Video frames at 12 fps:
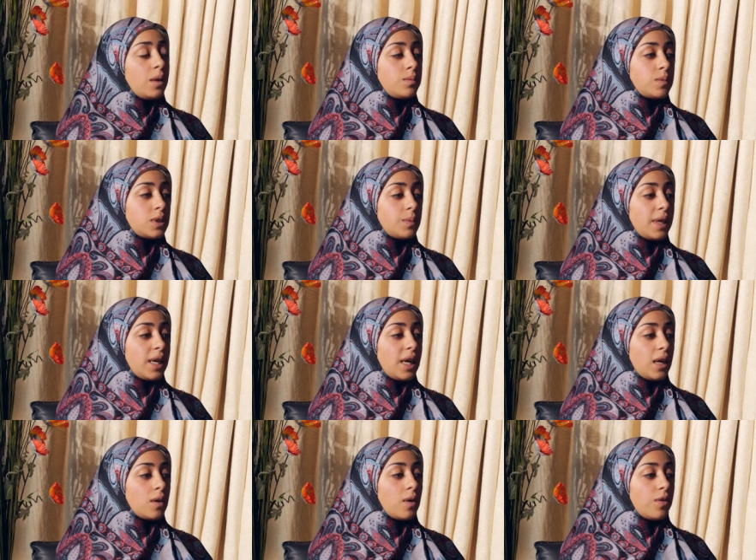Speaking
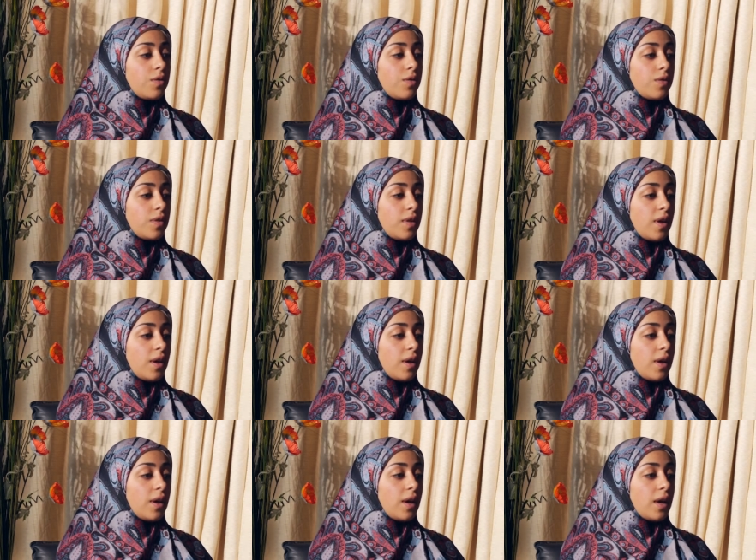of
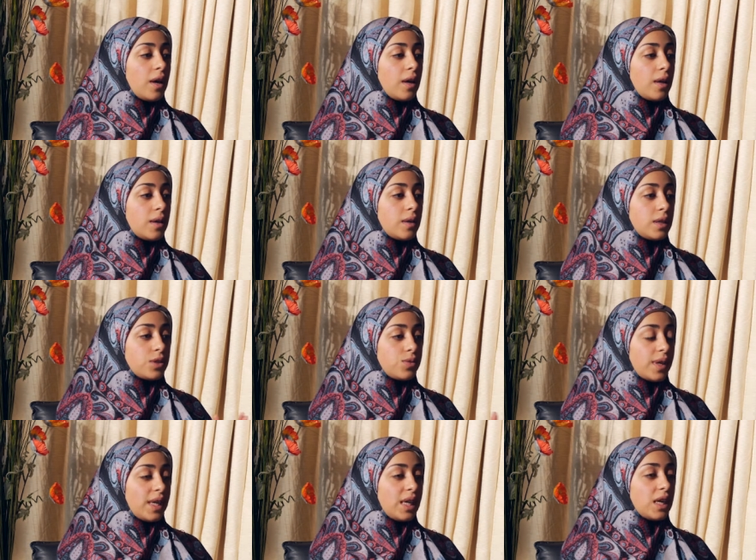the
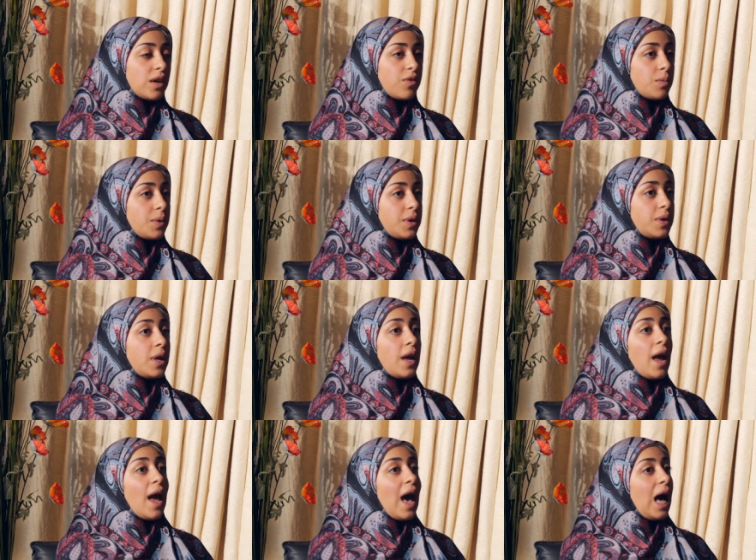Israeli government,
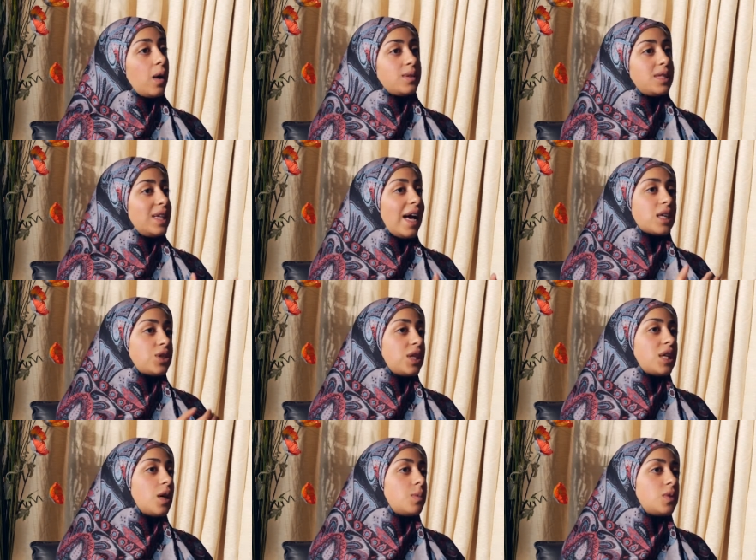how did it actually
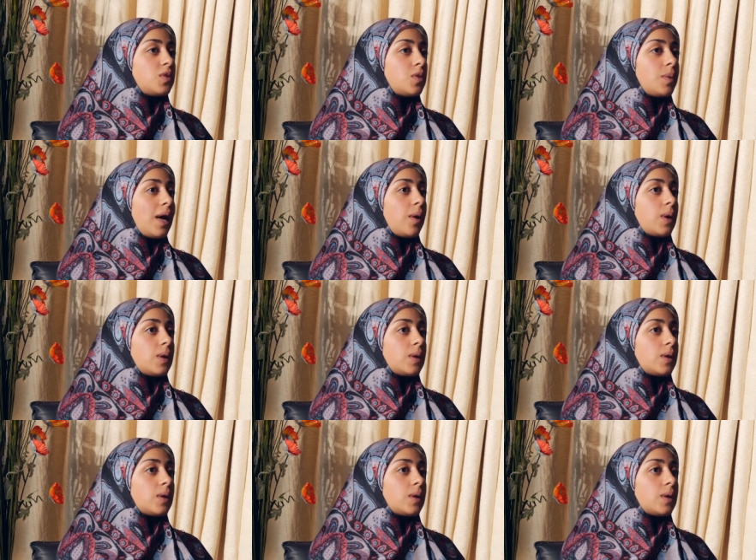come into power?